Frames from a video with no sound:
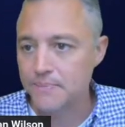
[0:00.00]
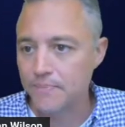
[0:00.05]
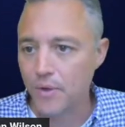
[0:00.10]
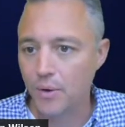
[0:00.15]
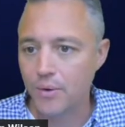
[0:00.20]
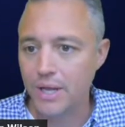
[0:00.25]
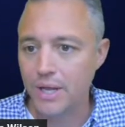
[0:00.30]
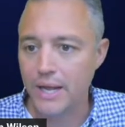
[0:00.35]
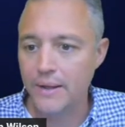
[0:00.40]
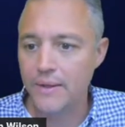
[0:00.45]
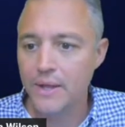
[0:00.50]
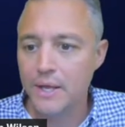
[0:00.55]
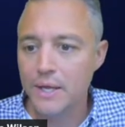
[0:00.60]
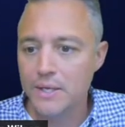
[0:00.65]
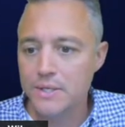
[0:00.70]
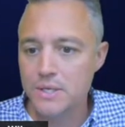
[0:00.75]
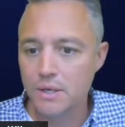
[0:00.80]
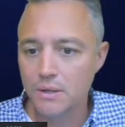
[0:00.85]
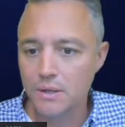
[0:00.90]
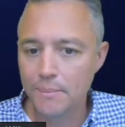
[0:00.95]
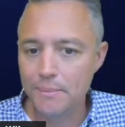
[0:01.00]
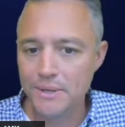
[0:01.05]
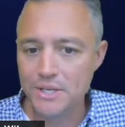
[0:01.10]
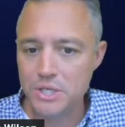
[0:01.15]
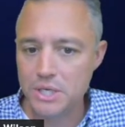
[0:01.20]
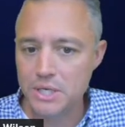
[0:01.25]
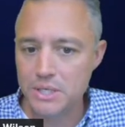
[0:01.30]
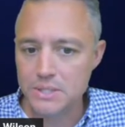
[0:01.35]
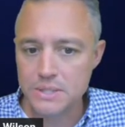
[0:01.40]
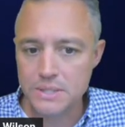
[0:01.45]
Okay, so let me
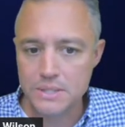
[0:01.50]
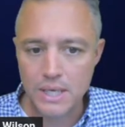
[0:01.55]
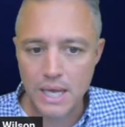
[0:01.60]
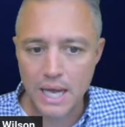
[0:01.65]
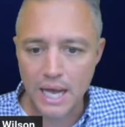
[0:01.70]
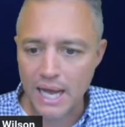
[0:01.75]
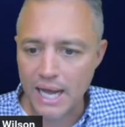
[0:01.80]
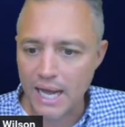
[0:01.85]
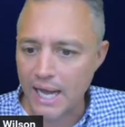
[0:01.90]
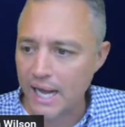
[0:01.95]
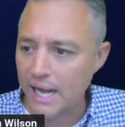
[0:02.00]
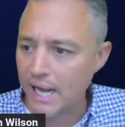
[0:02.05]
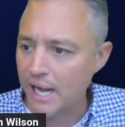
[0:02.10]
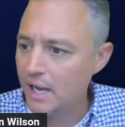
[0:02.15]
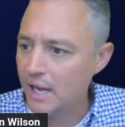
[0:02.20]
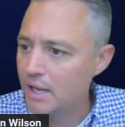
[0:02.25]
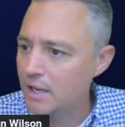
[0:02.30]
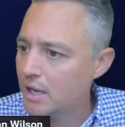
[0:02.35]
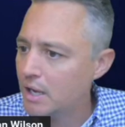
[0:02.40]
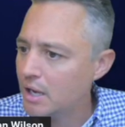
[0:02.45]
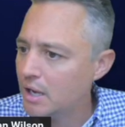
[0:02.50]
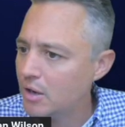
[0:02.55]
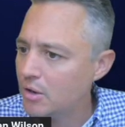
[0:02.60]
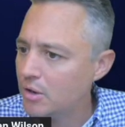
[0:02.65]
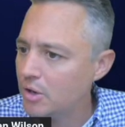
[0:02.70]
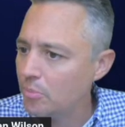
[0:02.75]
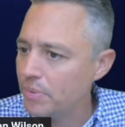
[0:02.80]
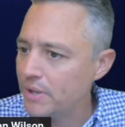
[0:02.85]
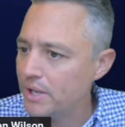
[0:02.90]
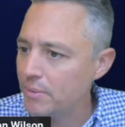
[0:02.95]
just, oh
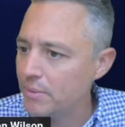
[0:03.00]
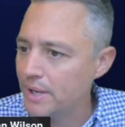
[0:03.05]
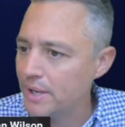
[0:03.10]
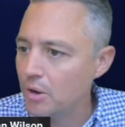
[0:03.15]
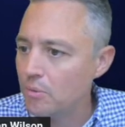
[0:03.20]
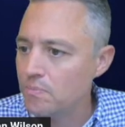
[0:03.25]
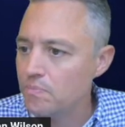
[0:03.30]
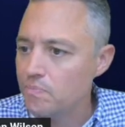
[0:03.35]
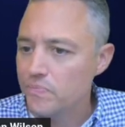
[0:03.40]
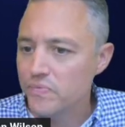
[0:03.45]
no, here we go.